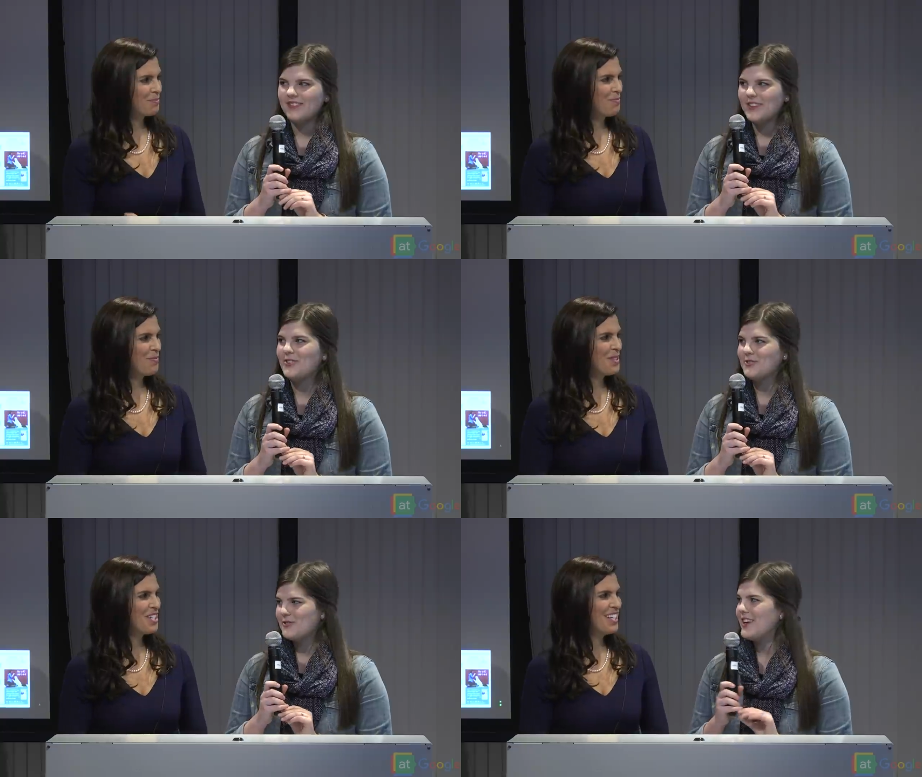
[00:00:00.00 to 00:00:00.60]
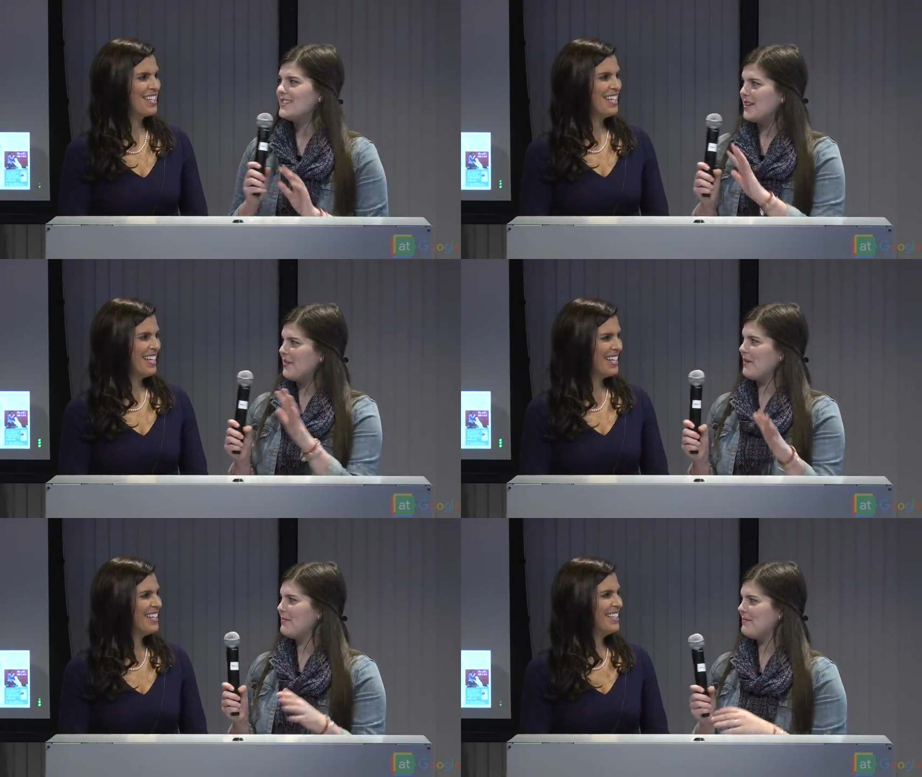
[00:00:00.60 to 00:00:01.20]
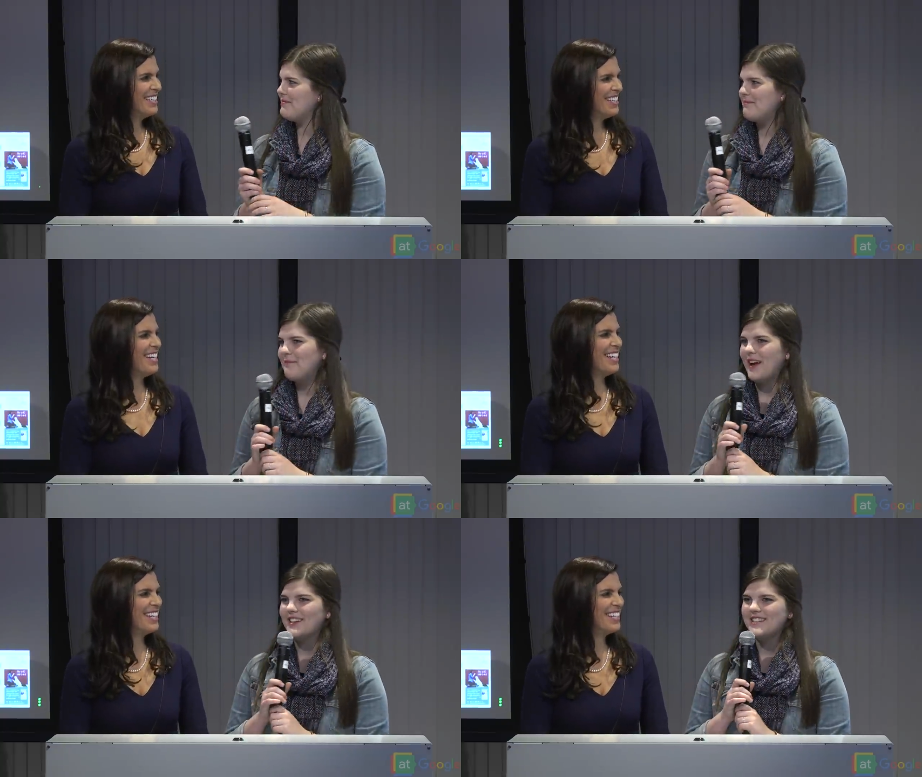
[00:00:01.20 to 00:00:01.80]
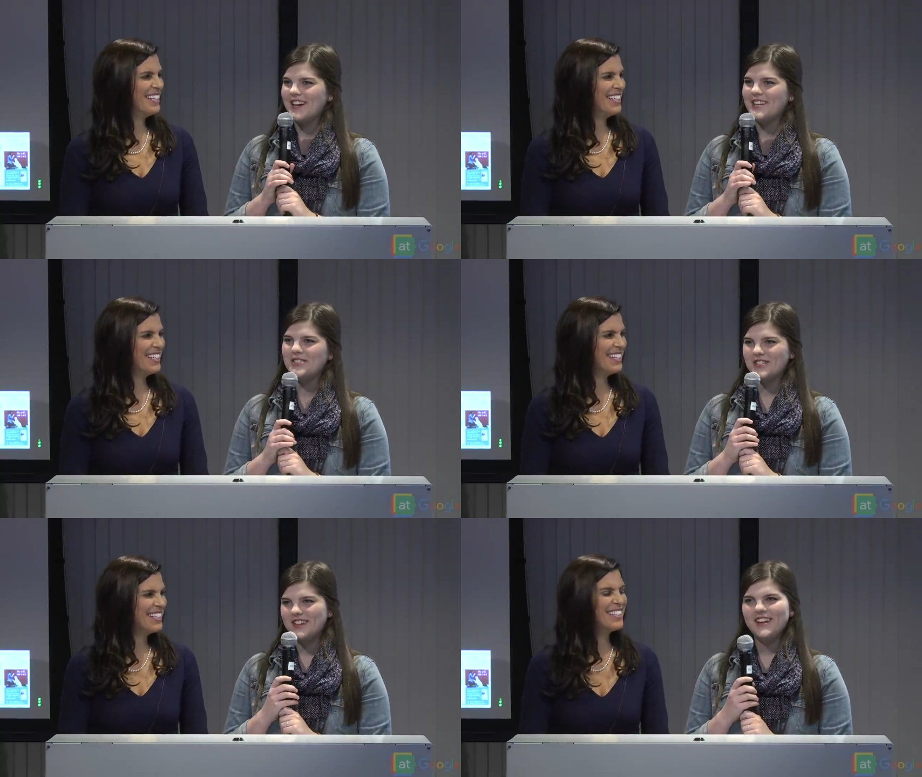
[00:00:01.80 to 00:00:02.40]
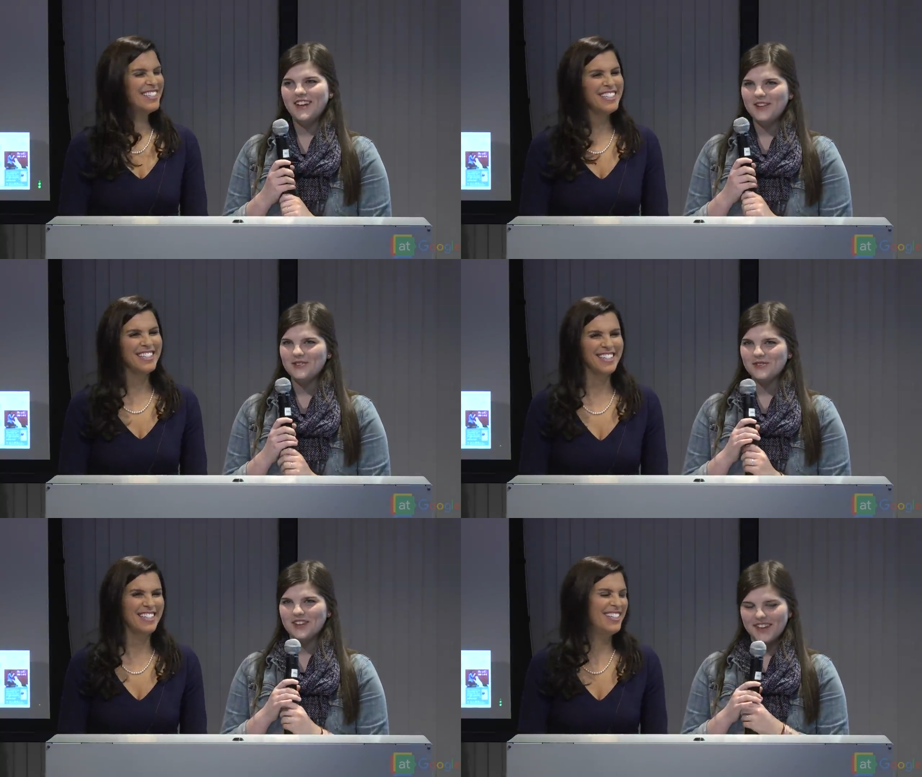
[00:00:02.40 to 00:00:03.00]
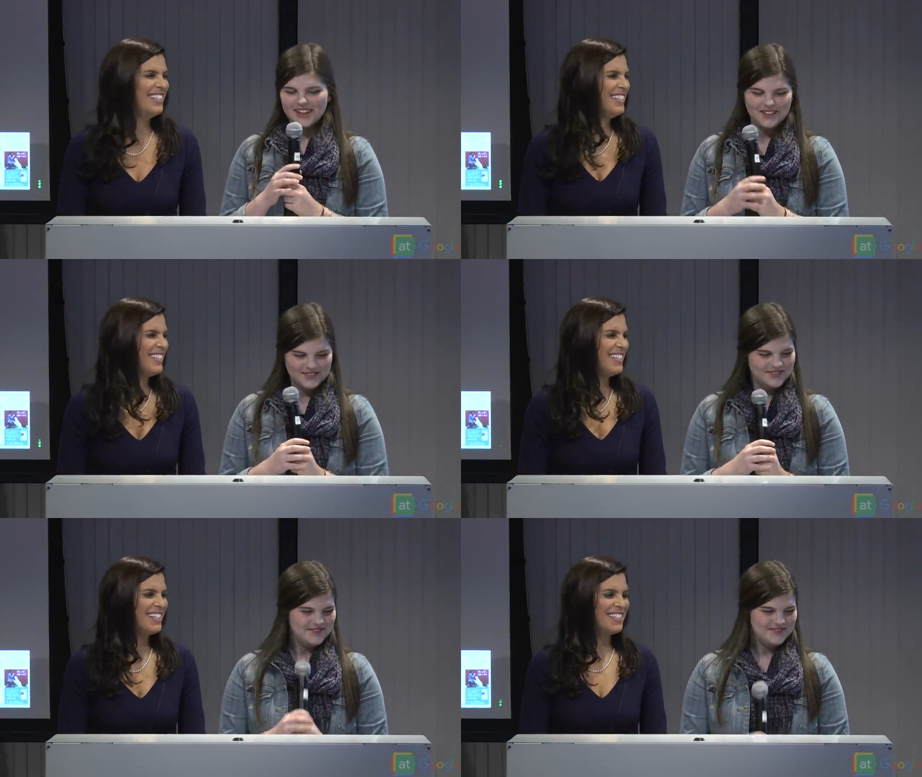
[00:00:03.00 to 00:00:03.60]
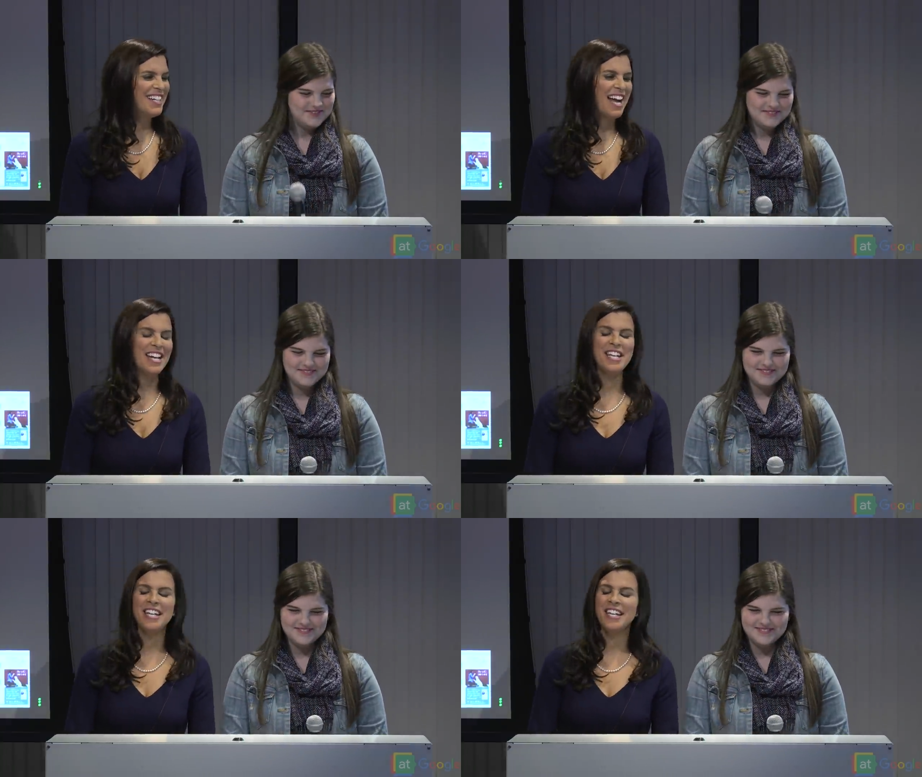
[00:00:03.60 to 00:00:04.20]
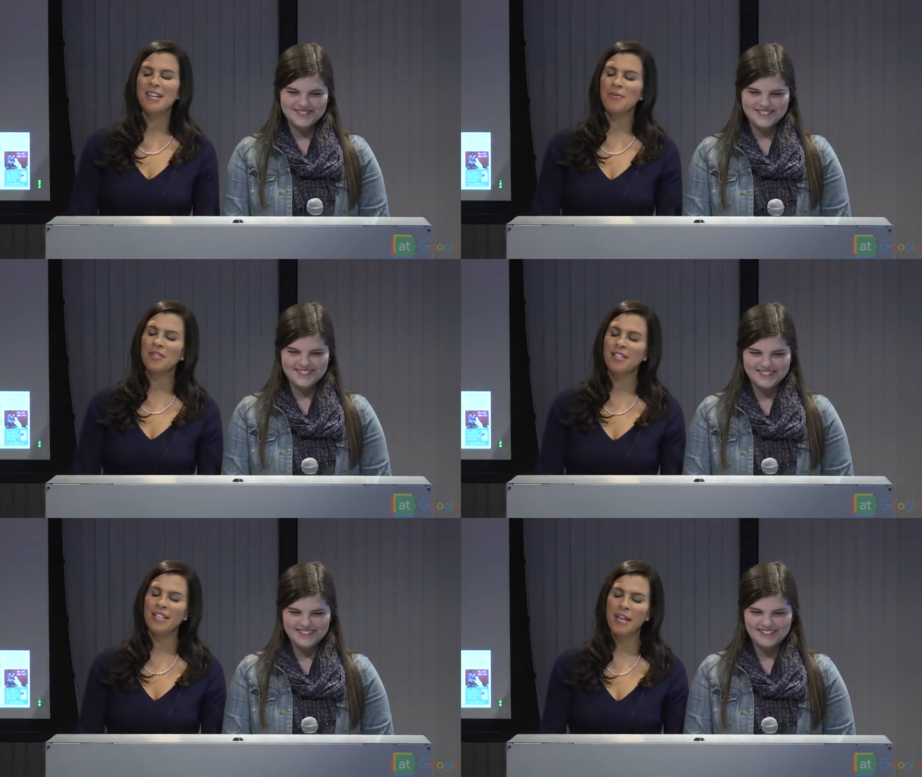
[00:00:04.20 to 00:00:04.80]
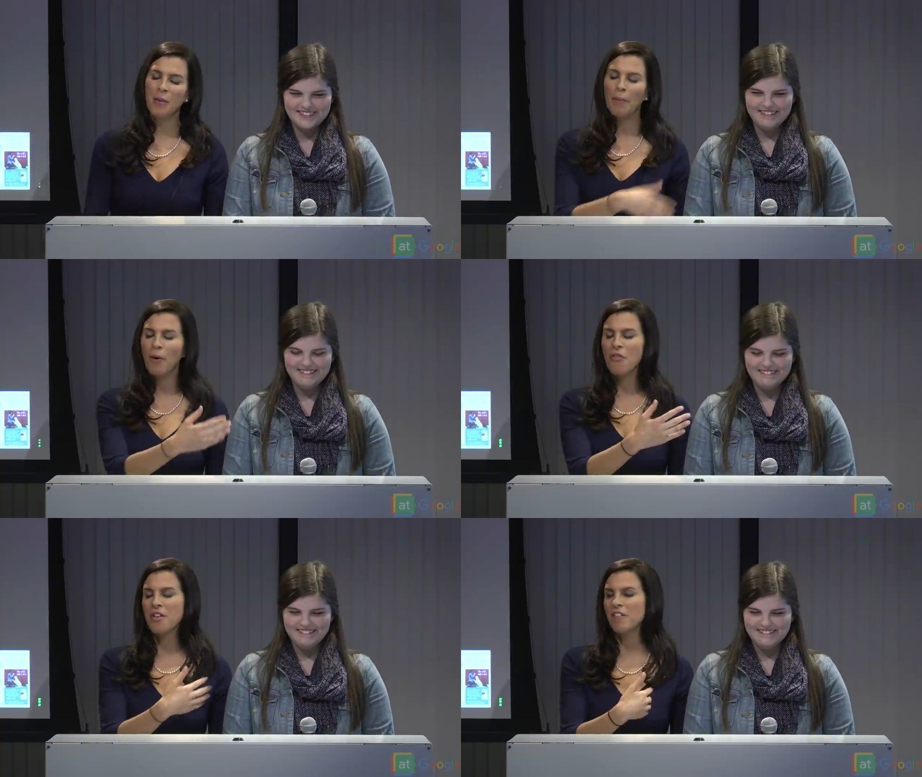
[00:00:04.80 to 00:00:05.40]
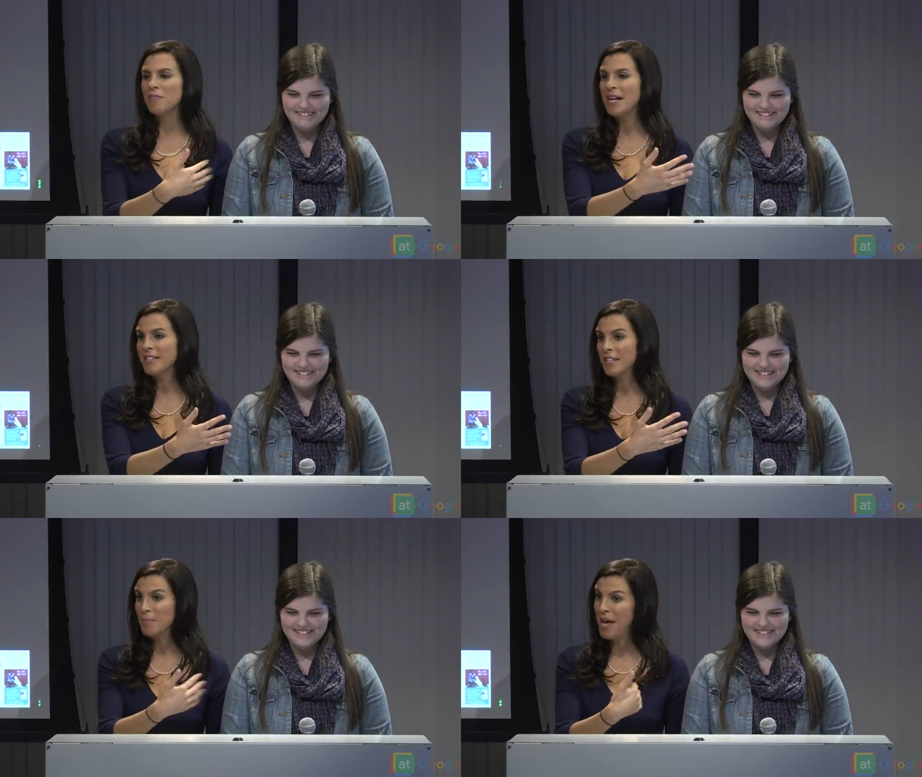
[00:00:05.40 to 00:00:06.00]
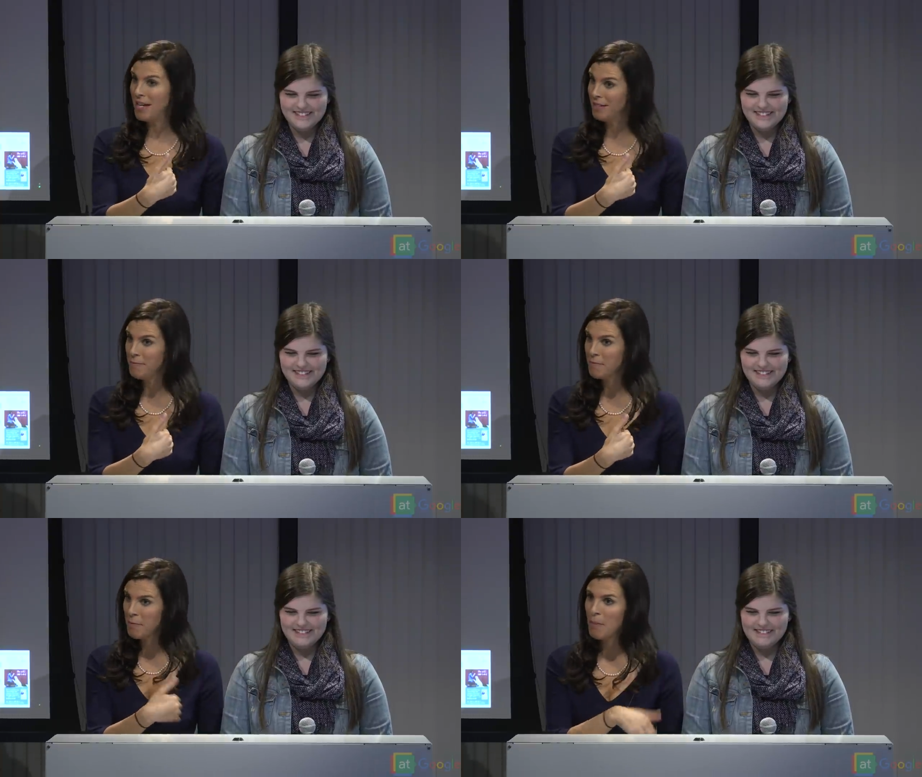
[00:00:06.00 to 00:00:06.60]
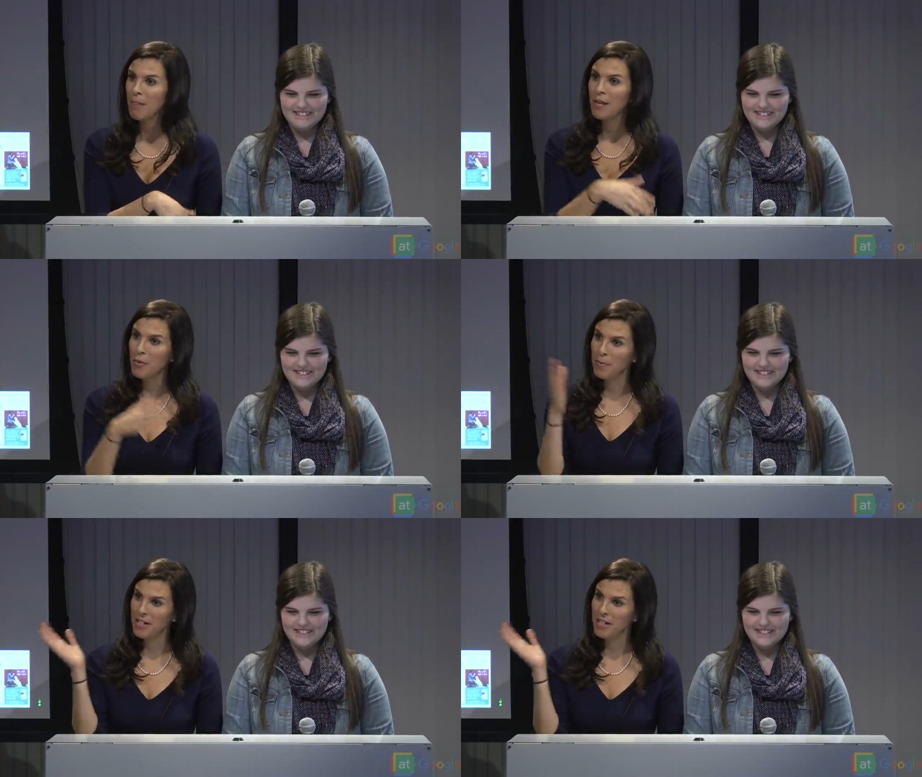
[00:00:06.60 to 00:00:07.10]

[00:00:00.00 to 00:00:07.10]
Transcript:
Speaker 1: little dressing room
Speaker 2: backstage. It was really cute. Yeah, and they were both in Of Mice and Men with